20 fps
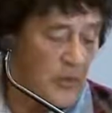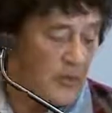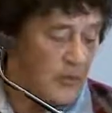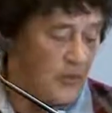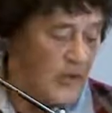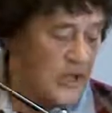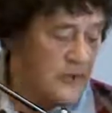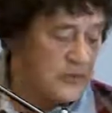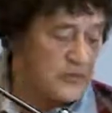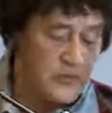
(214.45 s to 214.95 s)

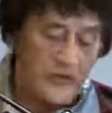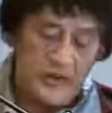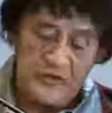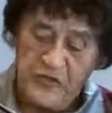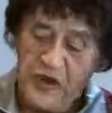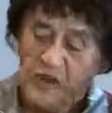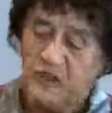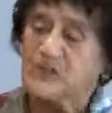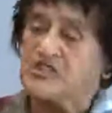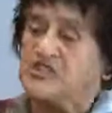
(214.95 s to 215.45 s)
we're, we're
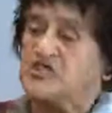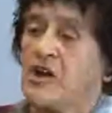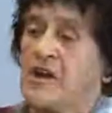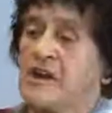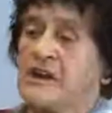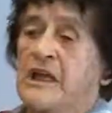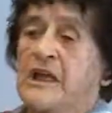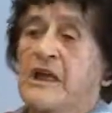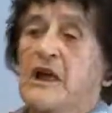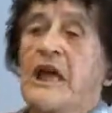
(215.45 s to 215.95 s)
focused
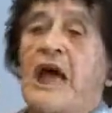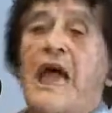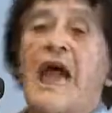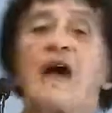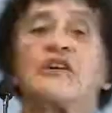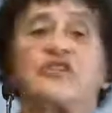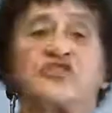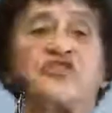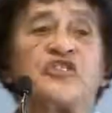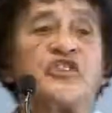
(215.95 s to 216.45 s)
on
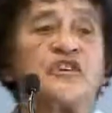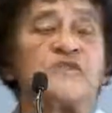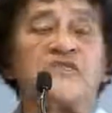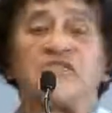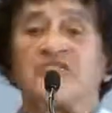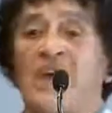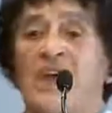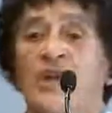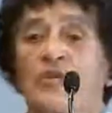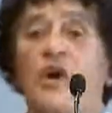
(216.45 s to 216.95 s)
our
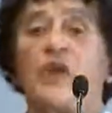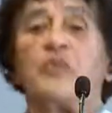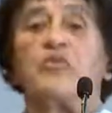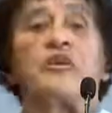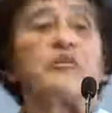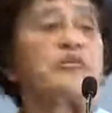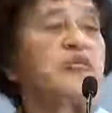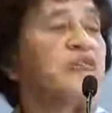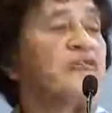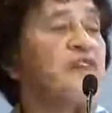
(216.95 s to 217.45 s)
service and what
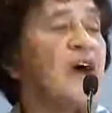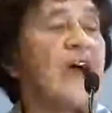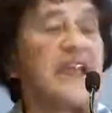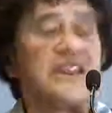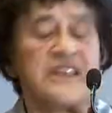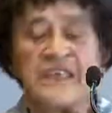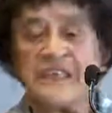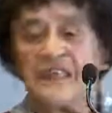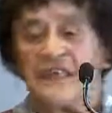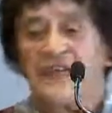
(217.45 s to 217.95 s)
we're
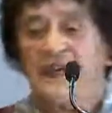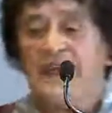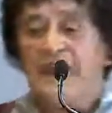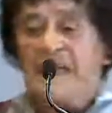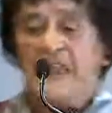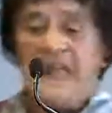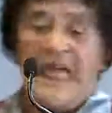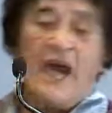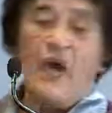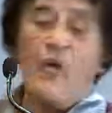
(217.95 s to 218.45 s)
providing
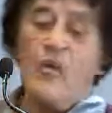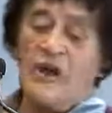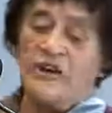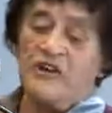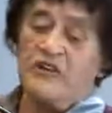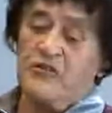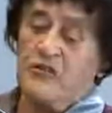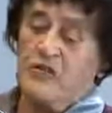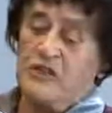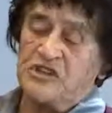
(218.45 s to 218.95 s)
and how
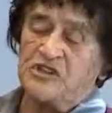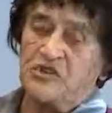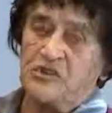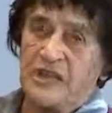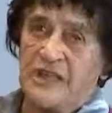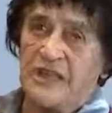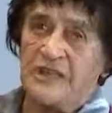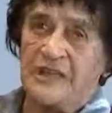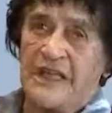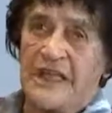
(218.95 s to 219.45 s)
wonderful we're
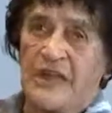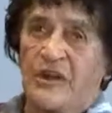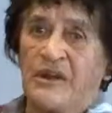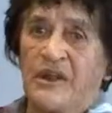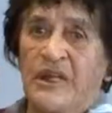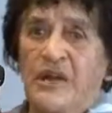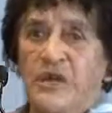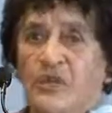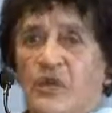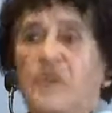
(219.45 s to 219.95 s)
doing it and
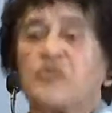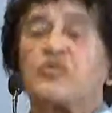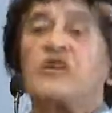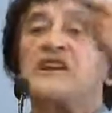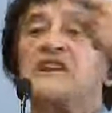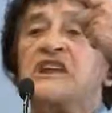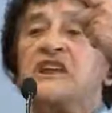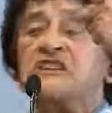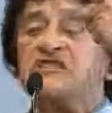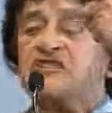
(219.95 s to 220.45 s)
what
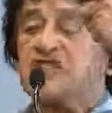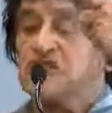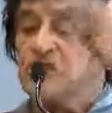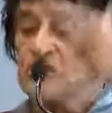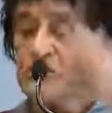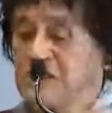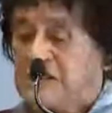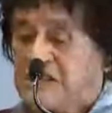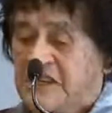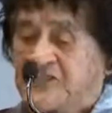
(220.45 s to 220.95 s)
we need to
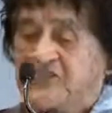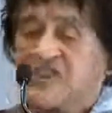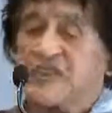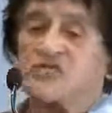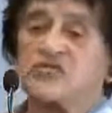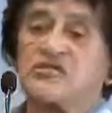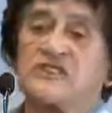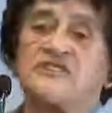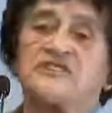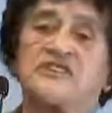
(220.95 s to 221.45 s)
do it, et
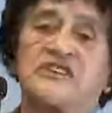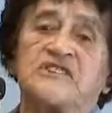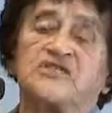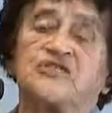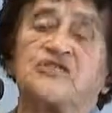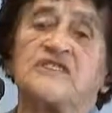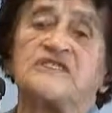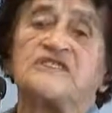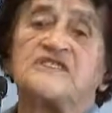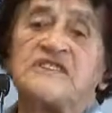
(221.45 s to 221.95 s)
cetera, et
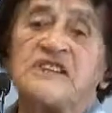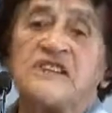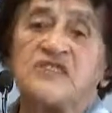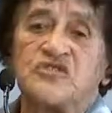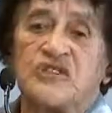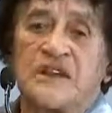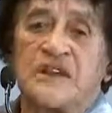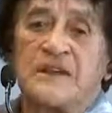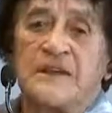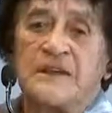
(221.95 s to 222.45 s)
cetera, et
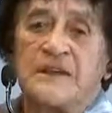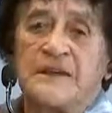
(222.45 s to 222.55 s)
cetera.